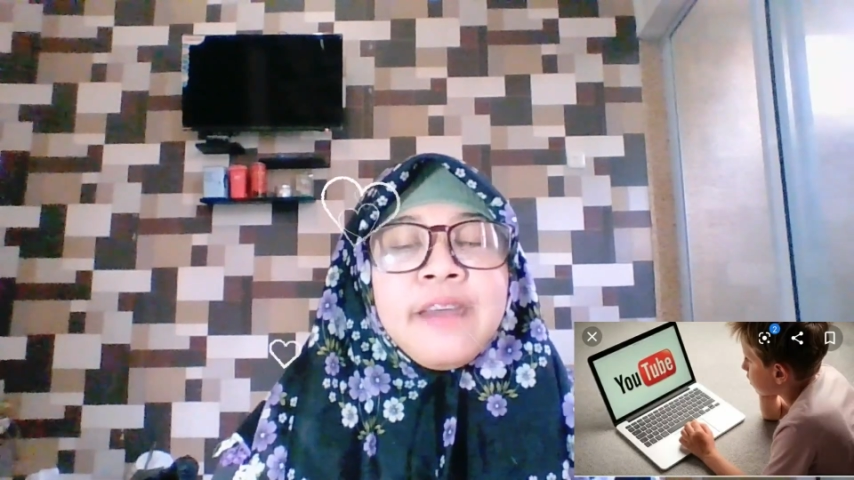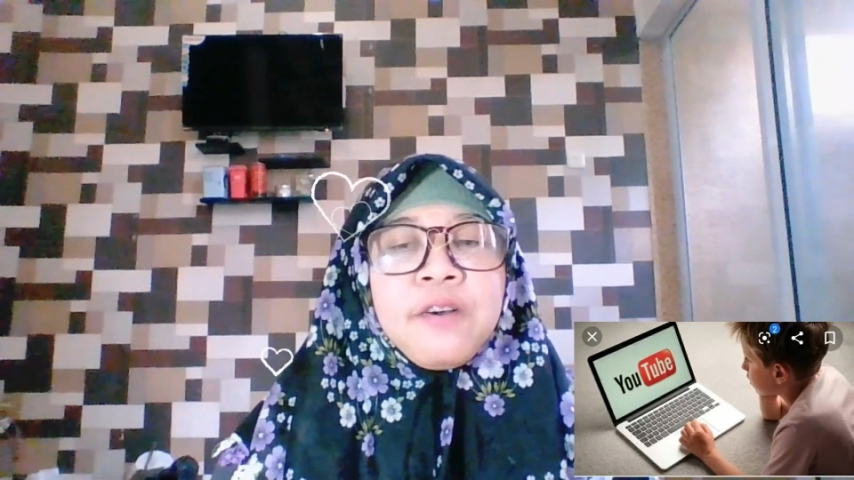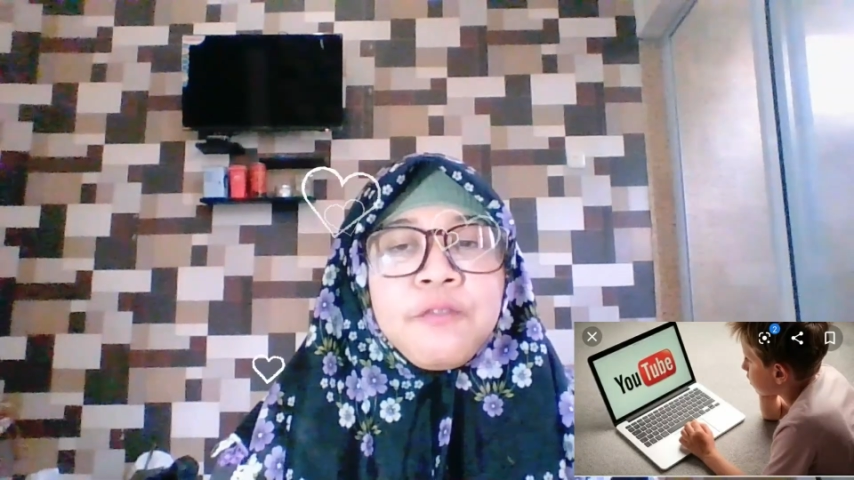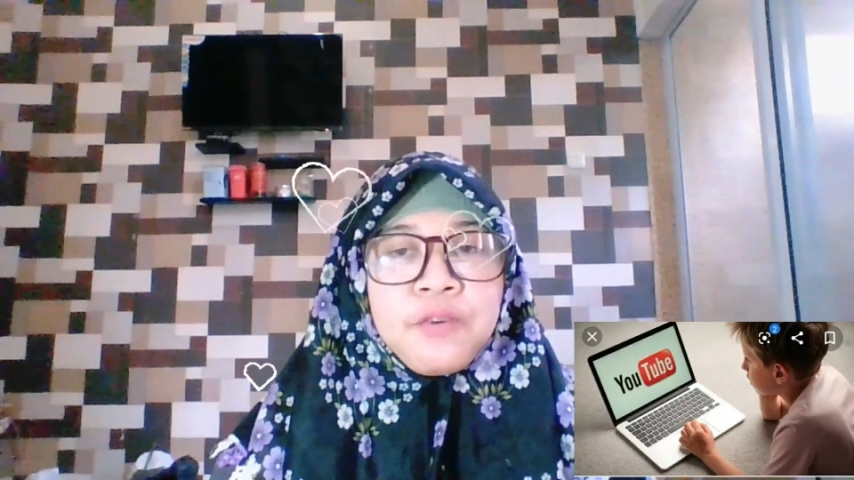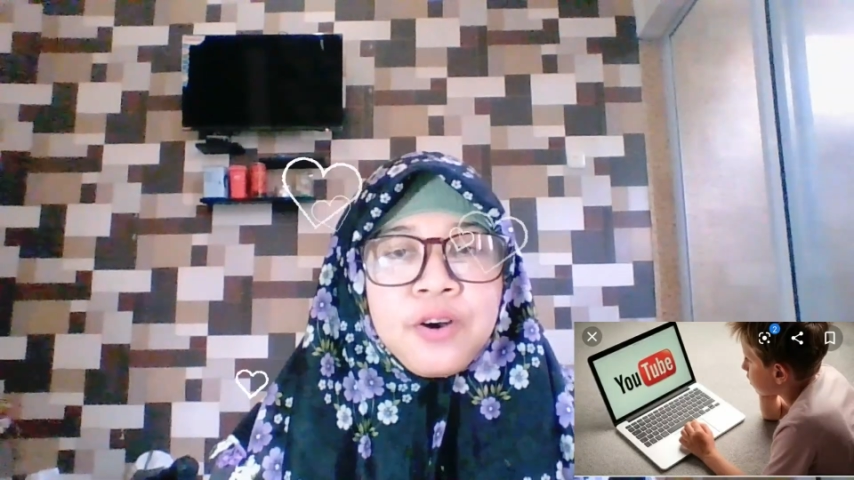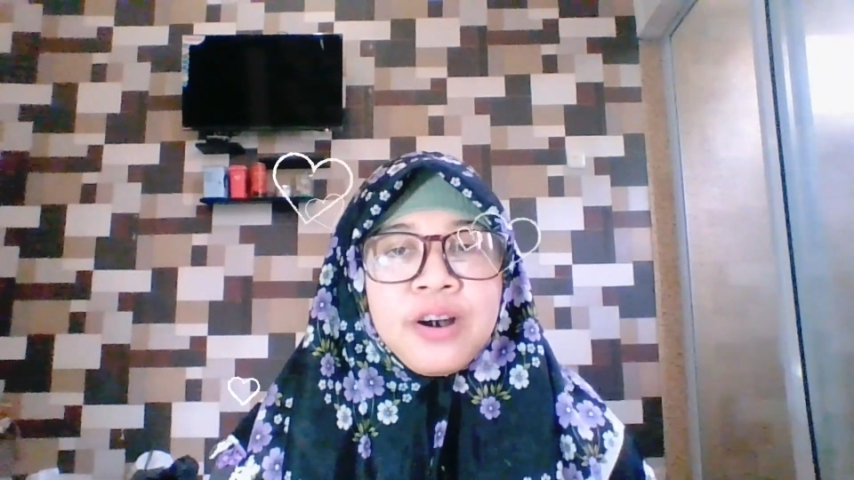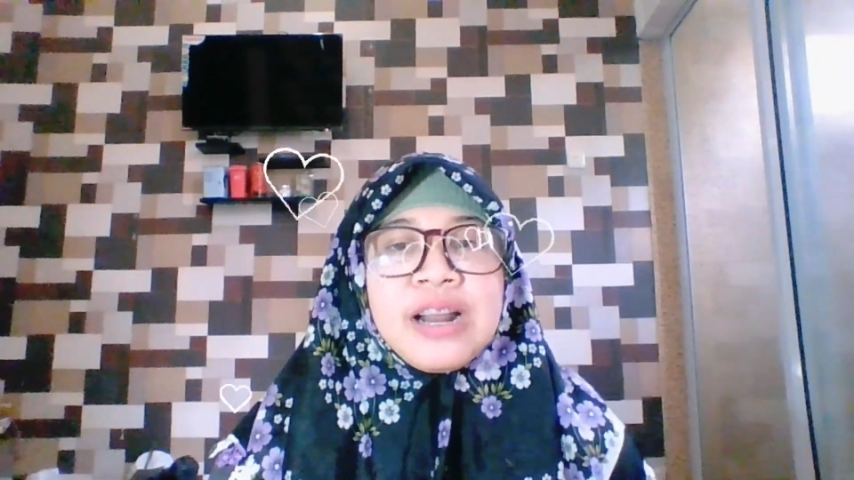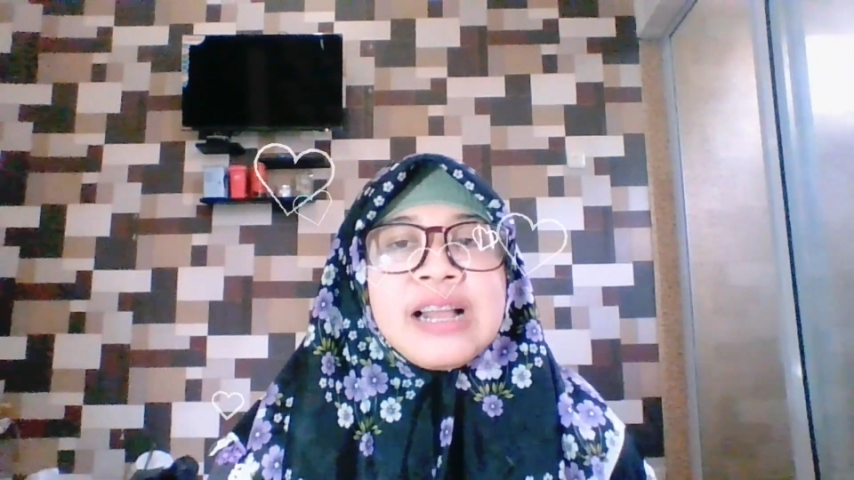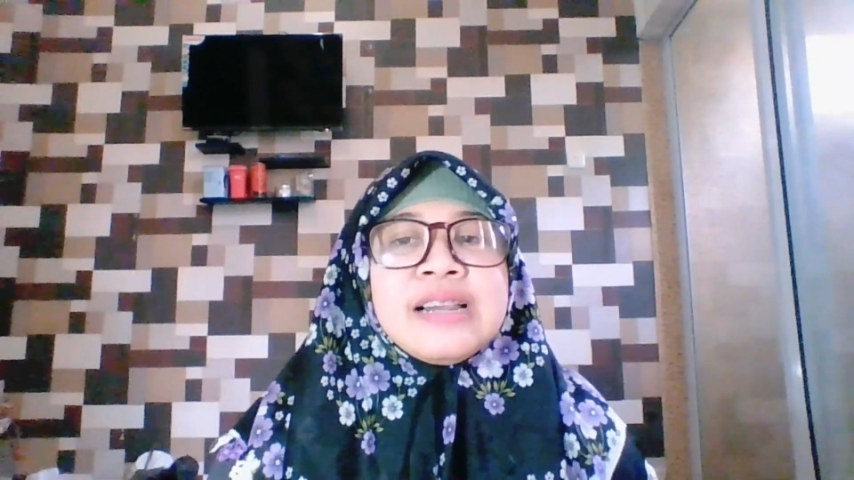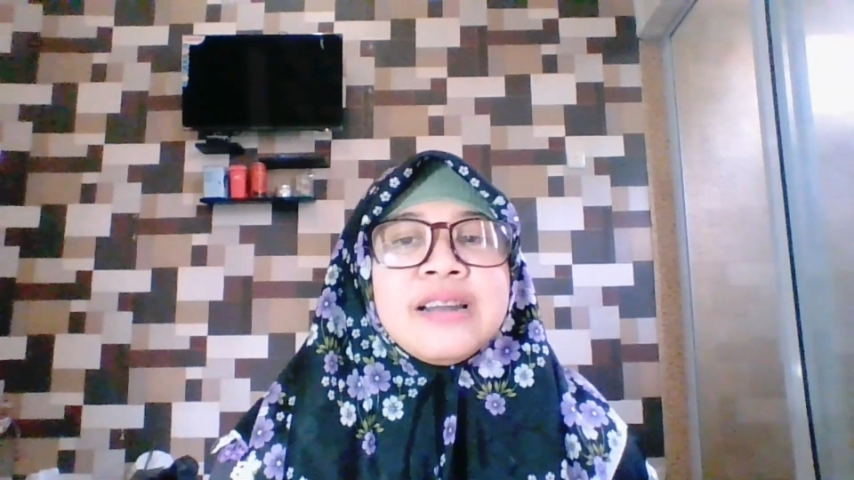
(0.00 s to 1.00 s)

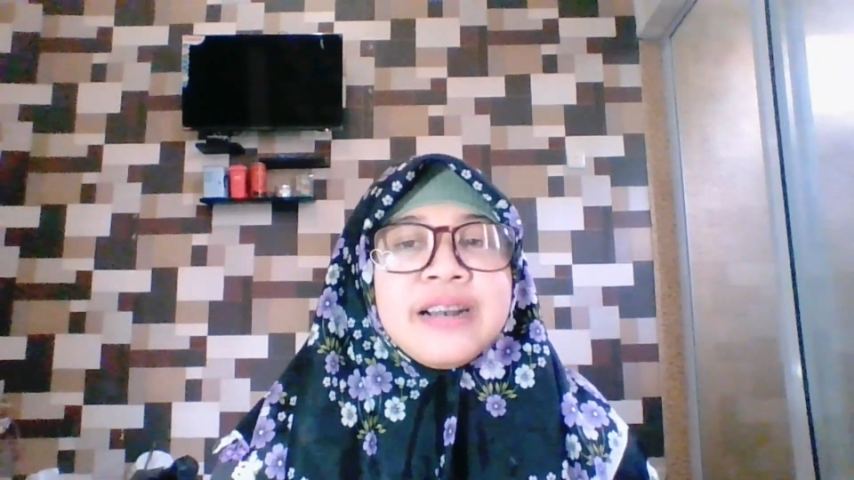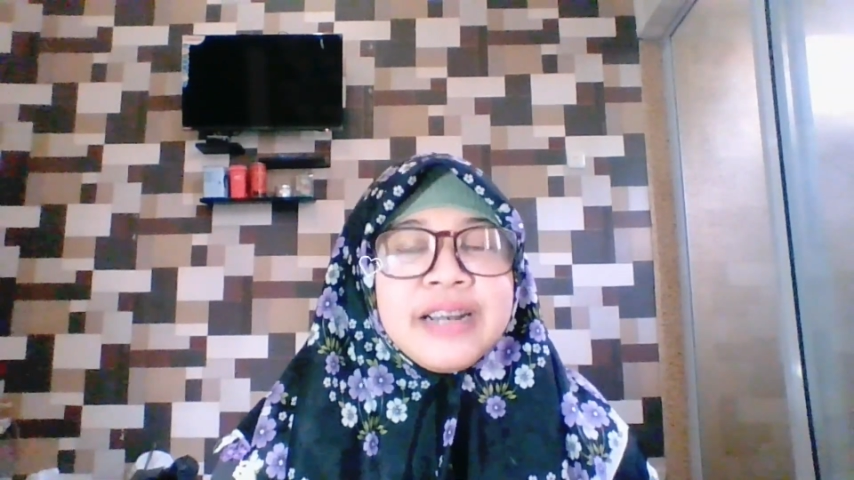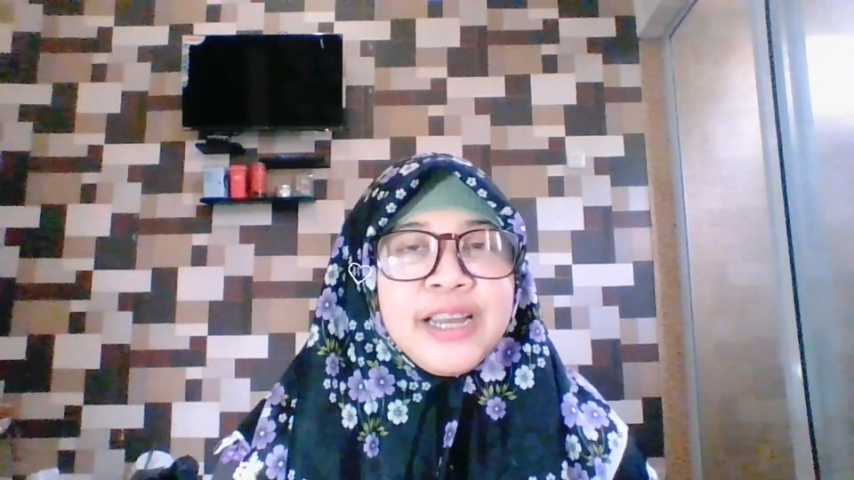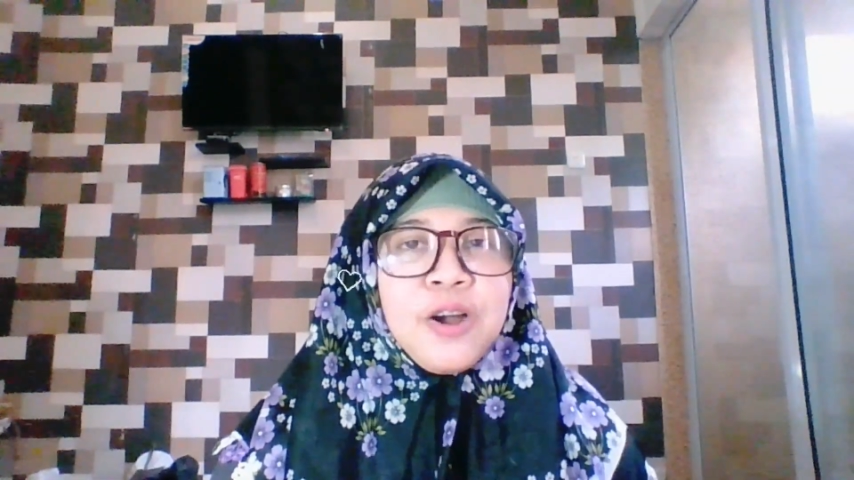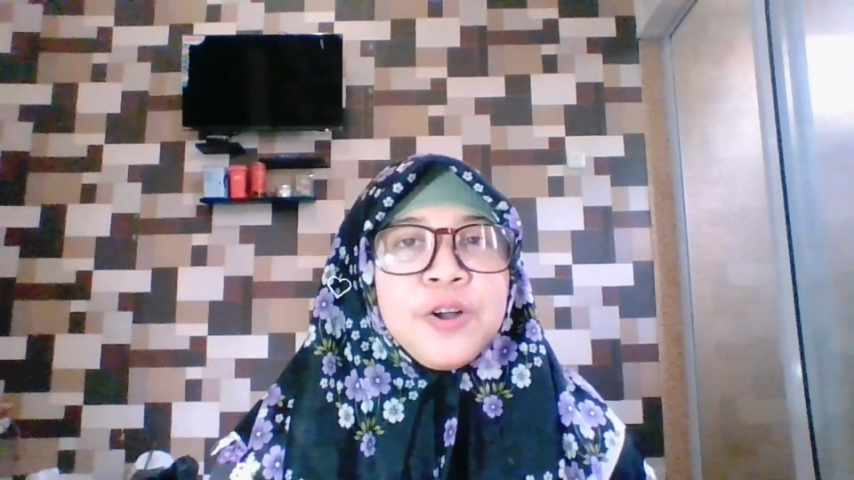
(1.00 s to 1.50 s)
Therefore, learning